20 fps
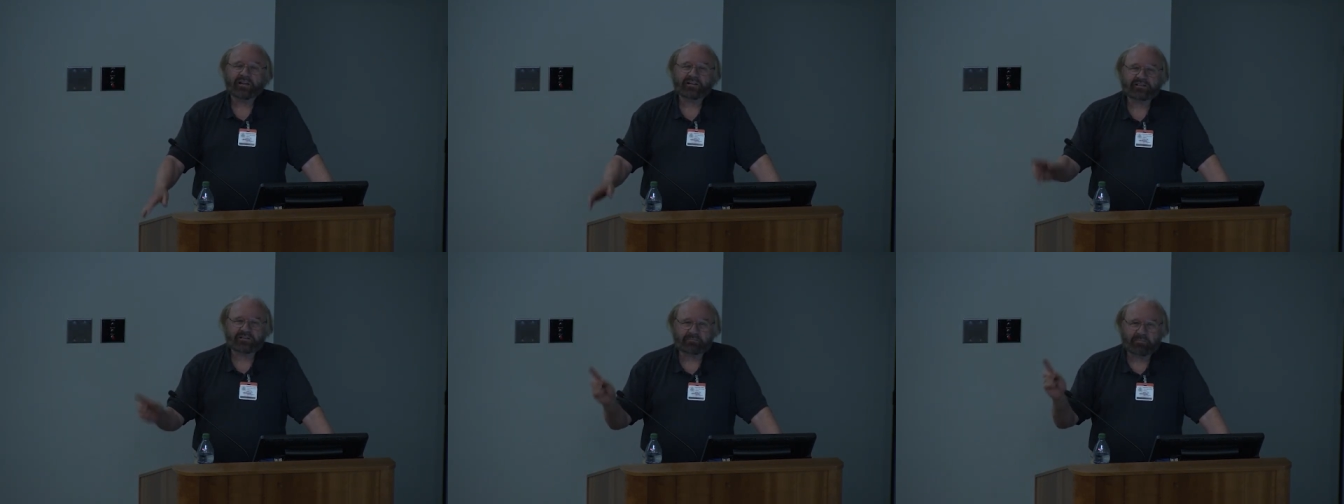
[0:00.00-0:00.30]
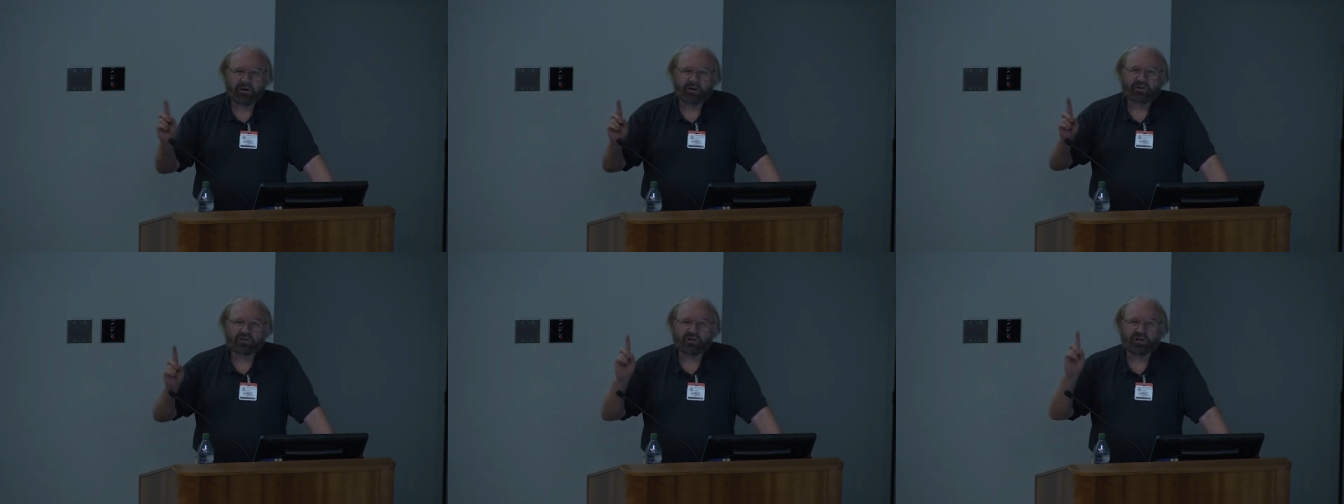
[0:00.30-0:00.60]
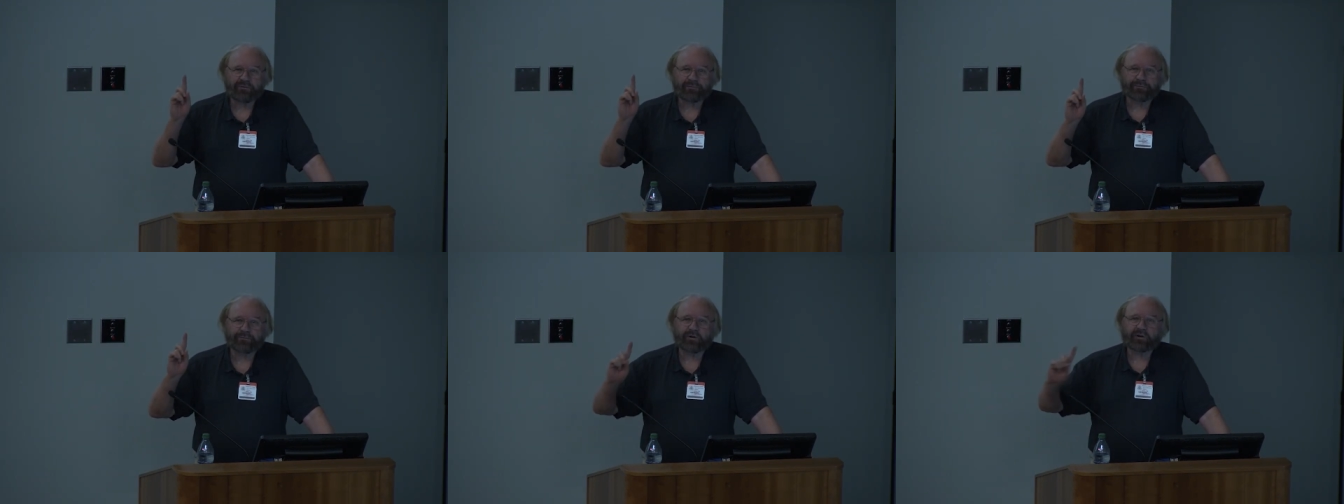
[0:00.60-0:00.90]

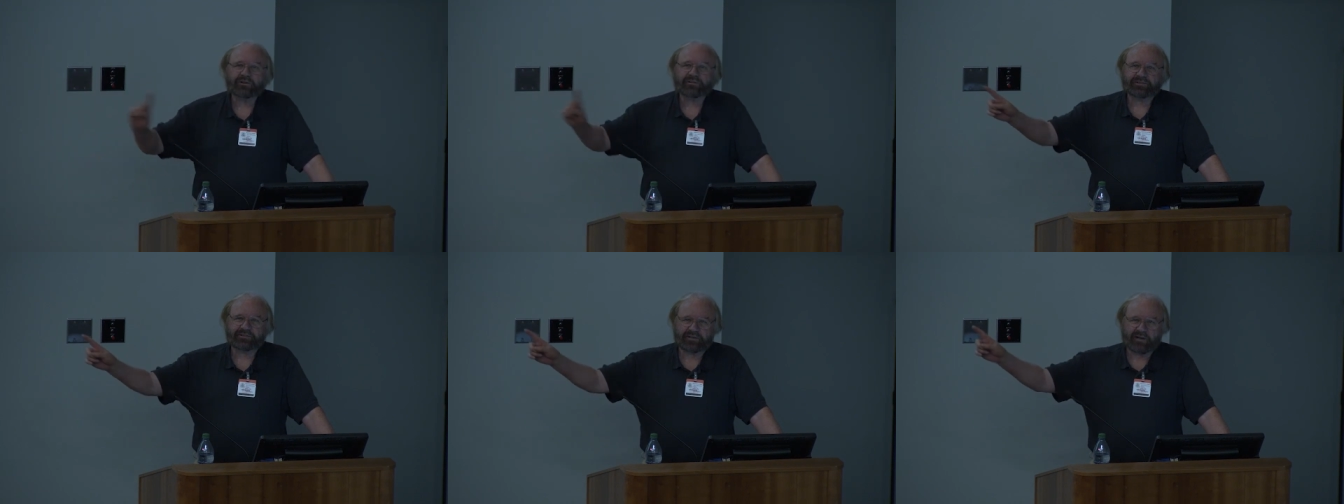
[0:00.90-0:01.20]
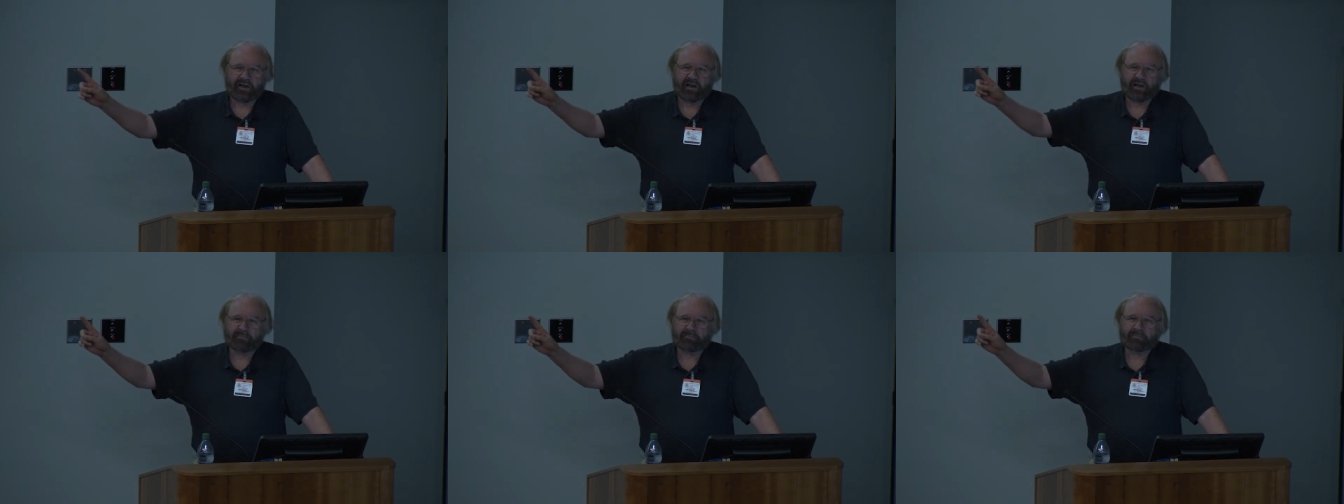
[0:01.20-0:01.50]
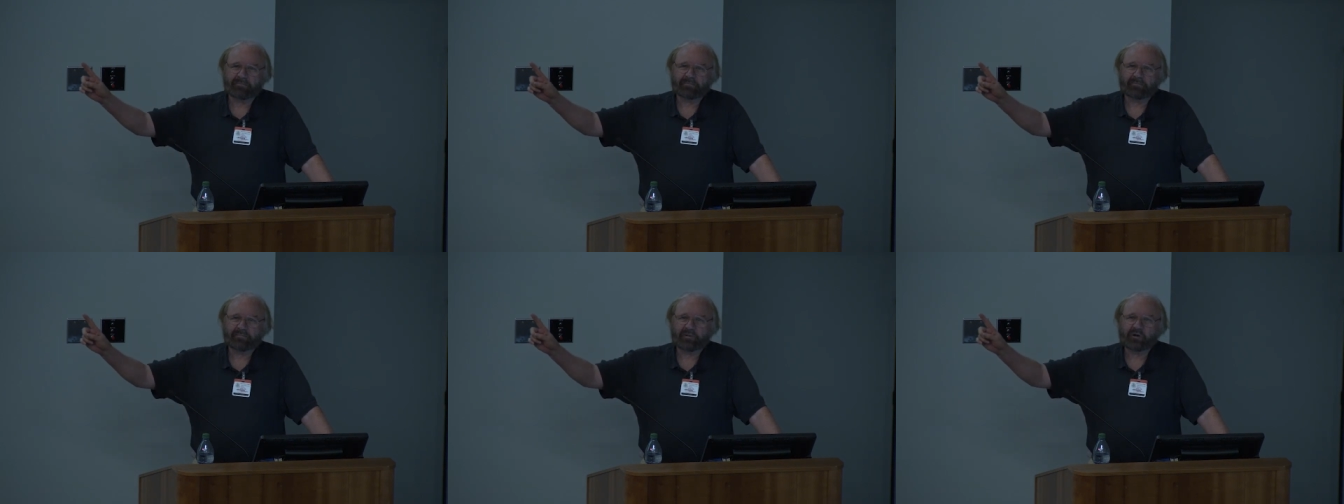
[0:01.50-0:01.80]
especially
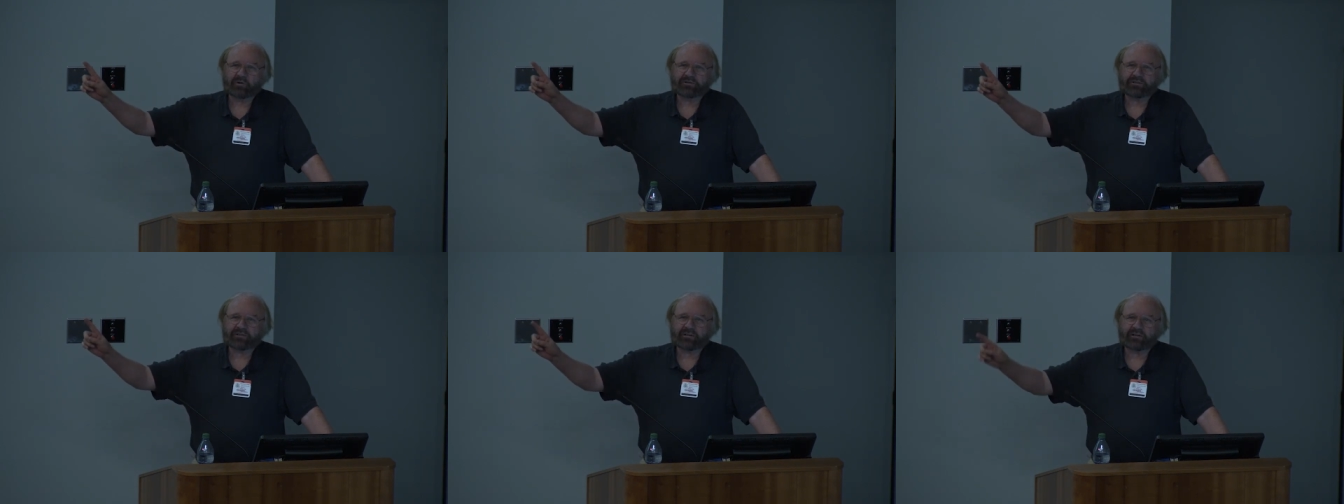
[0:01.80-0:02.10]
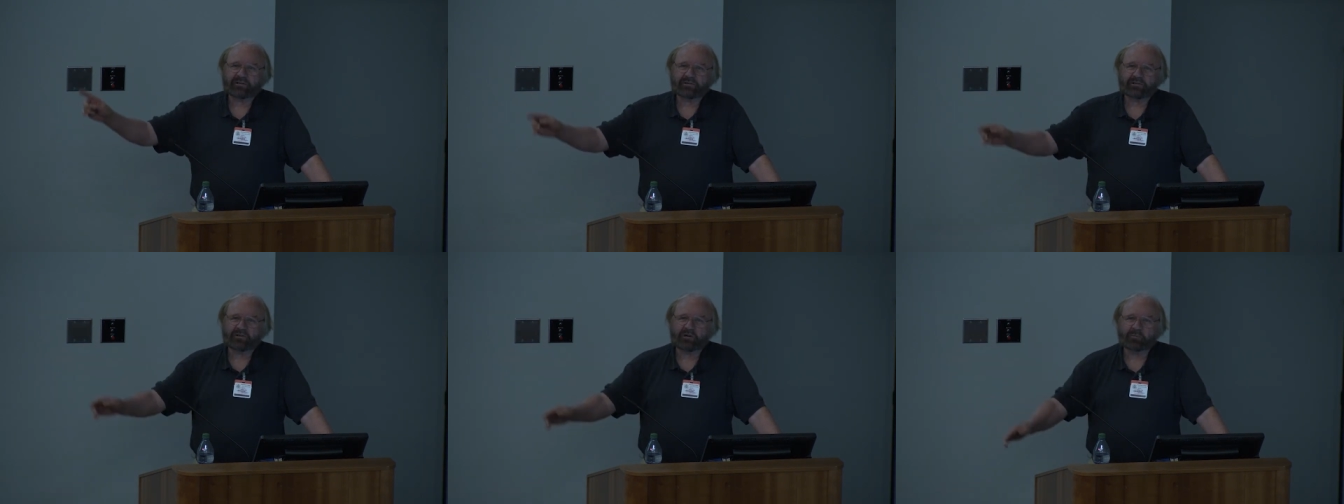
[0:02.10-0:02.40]
first-time postings,